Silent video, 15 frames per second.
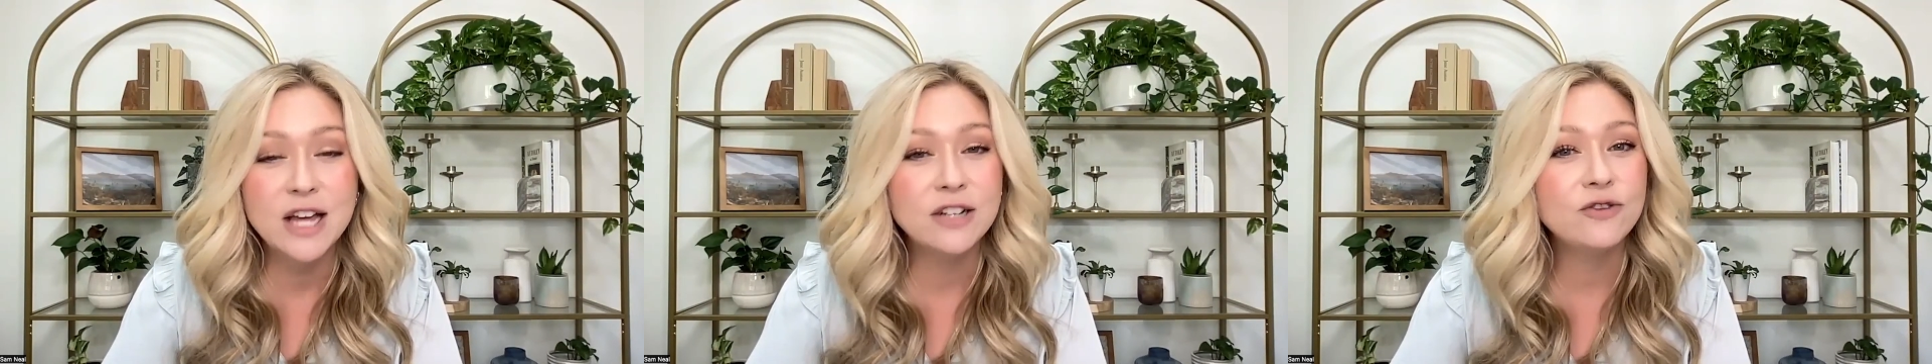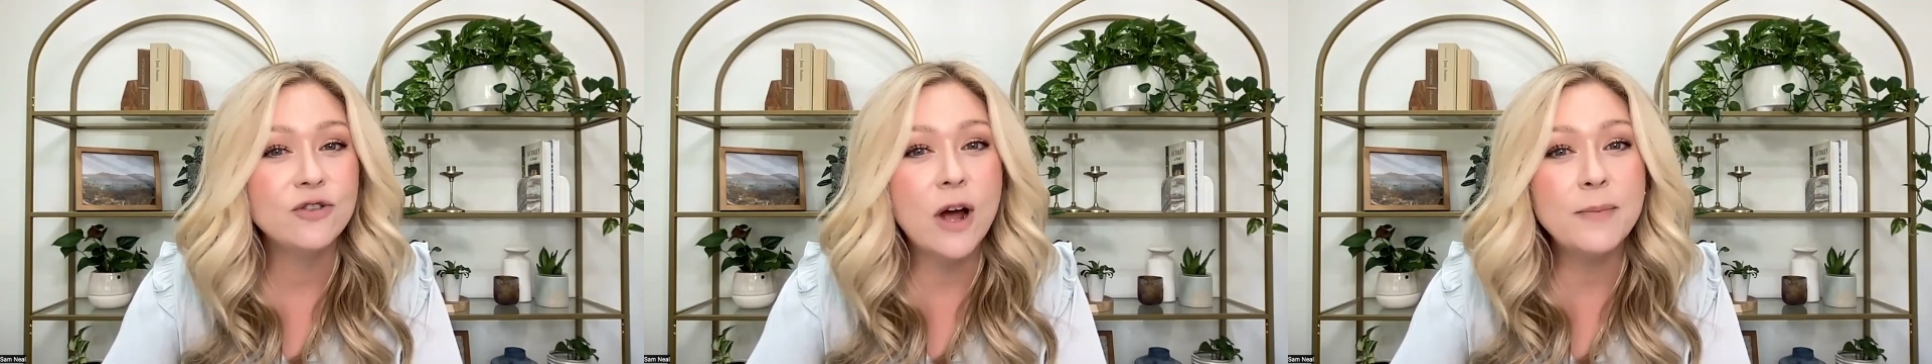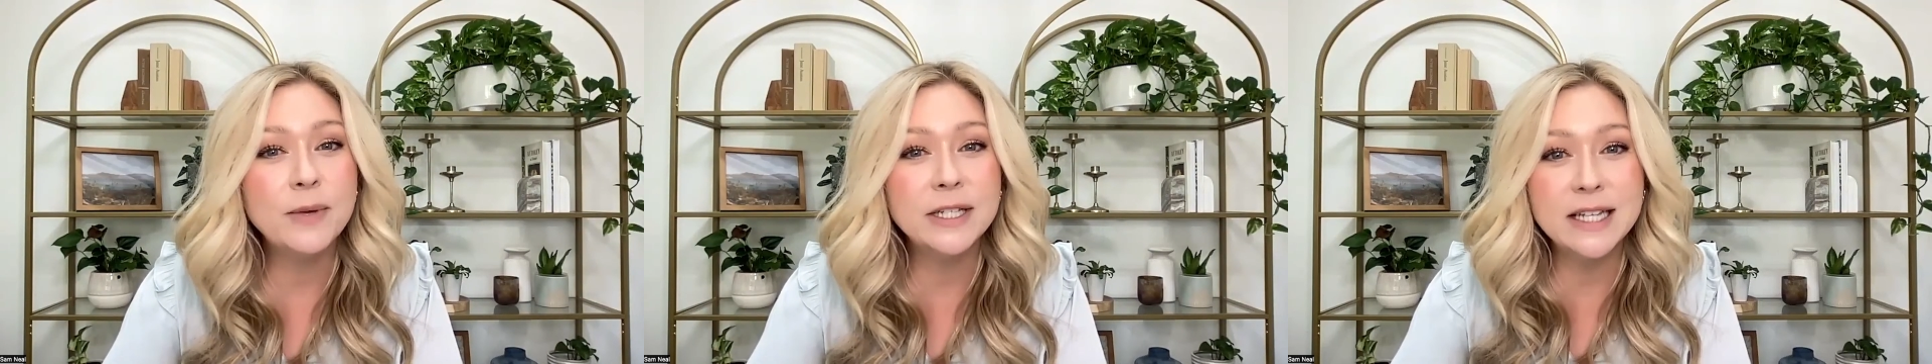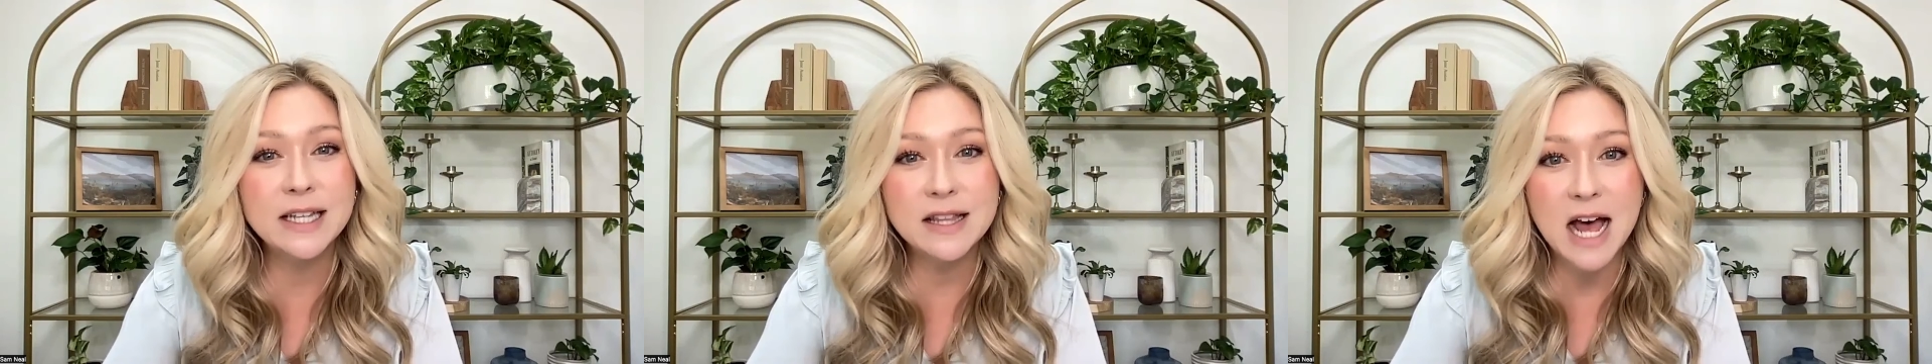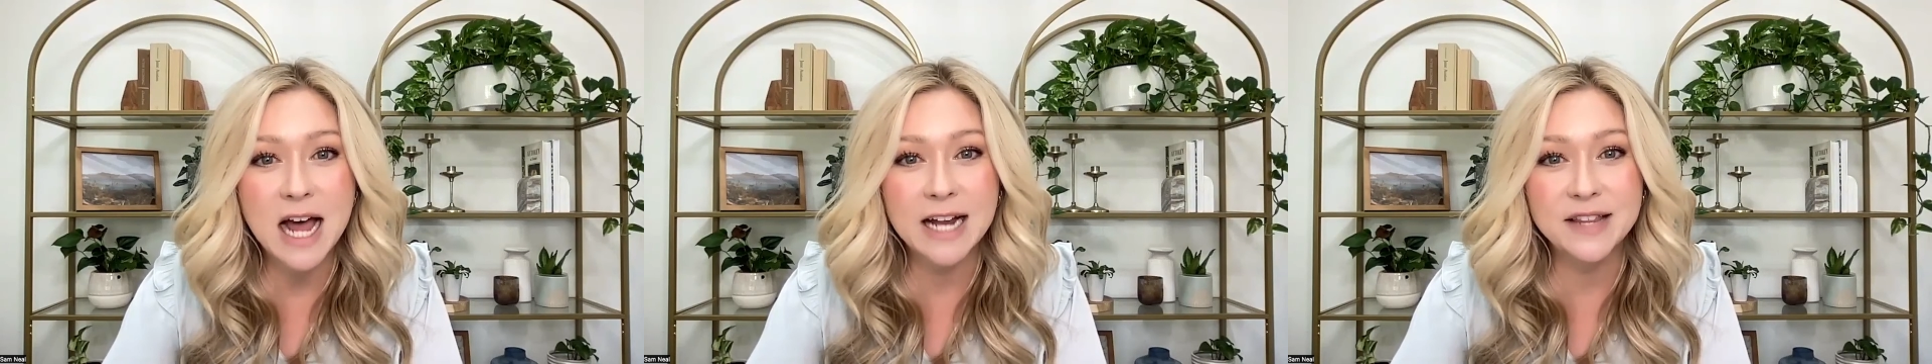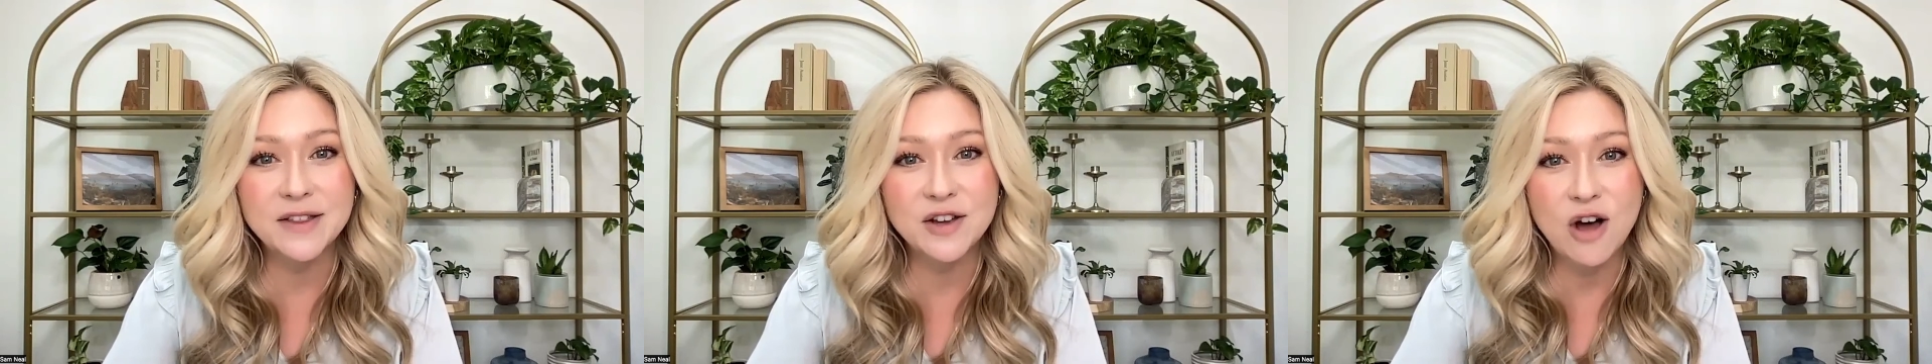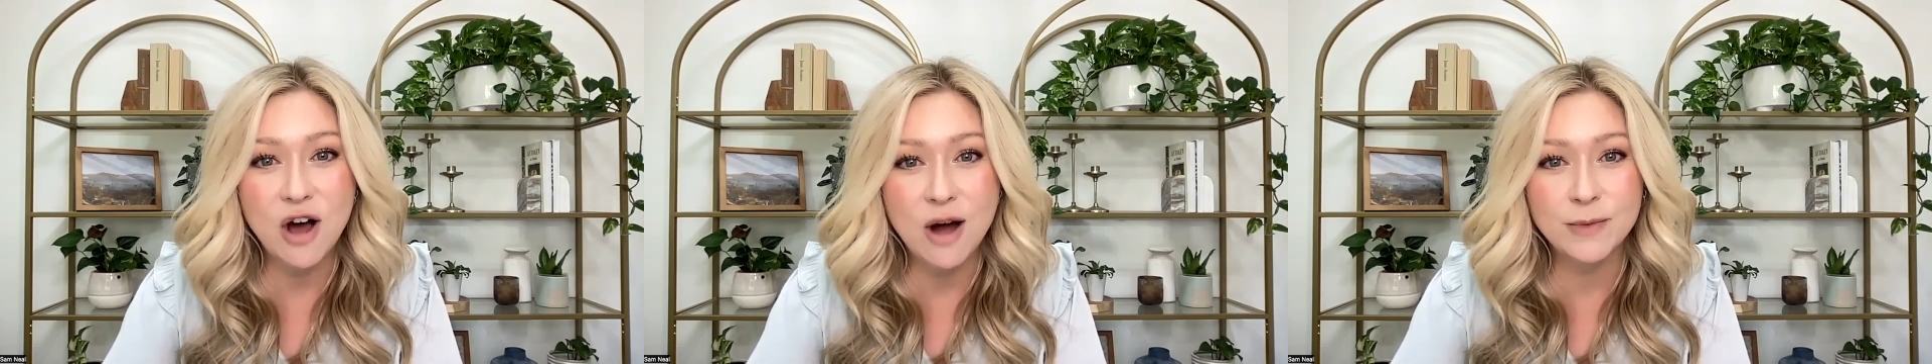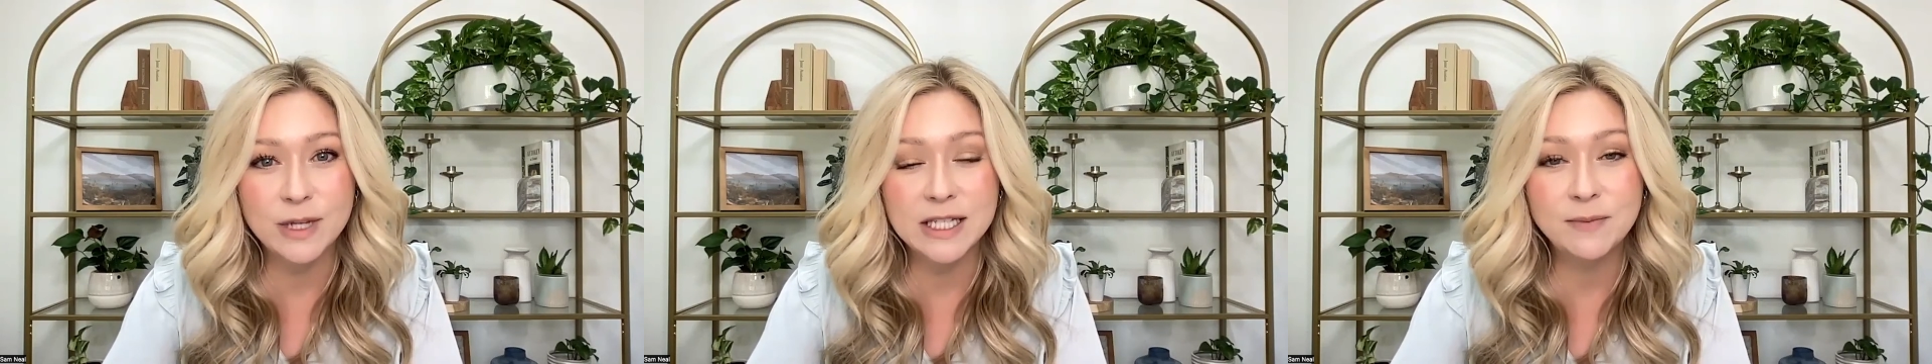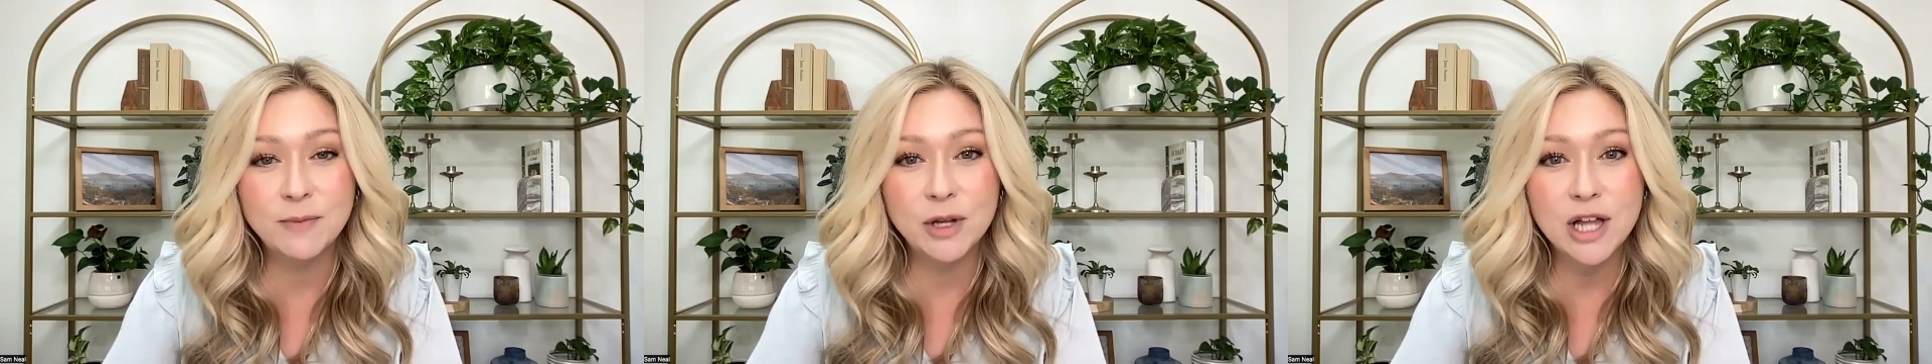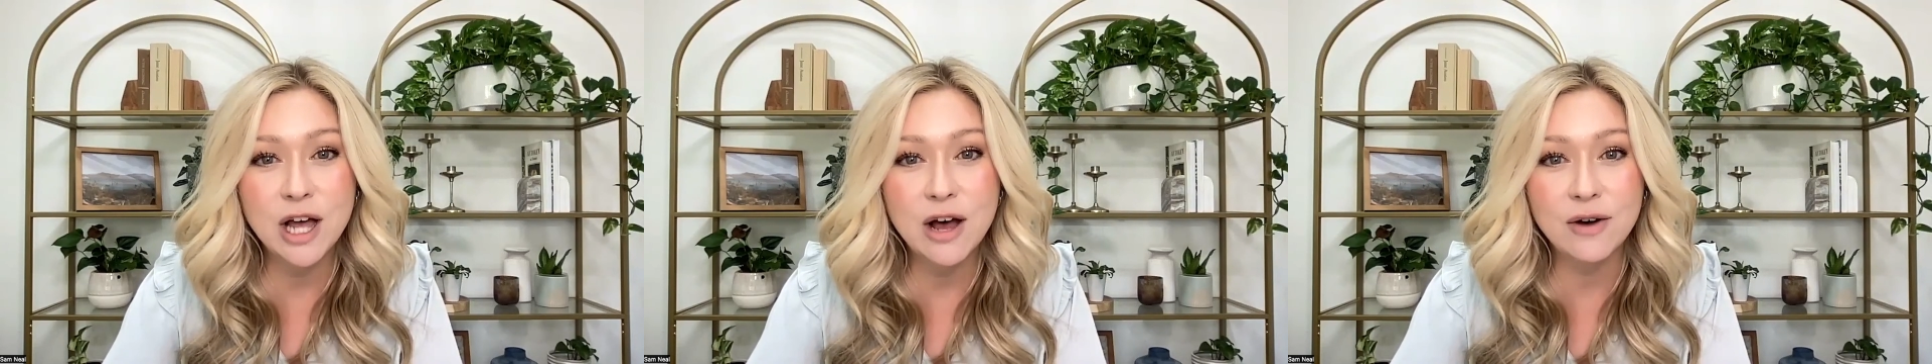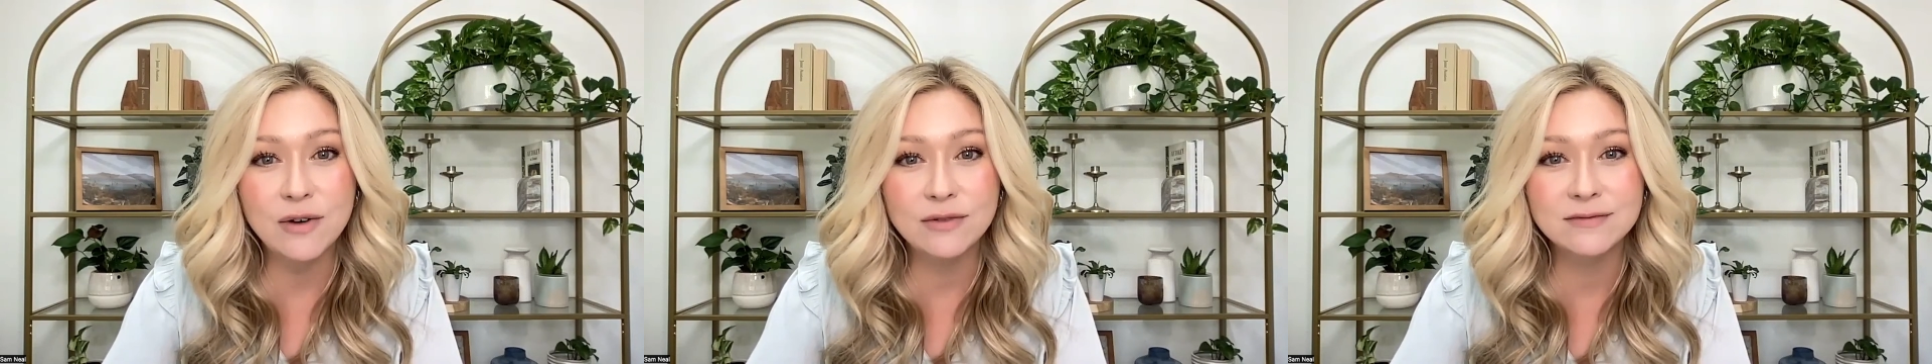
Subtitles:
Drop us a line in the comments below.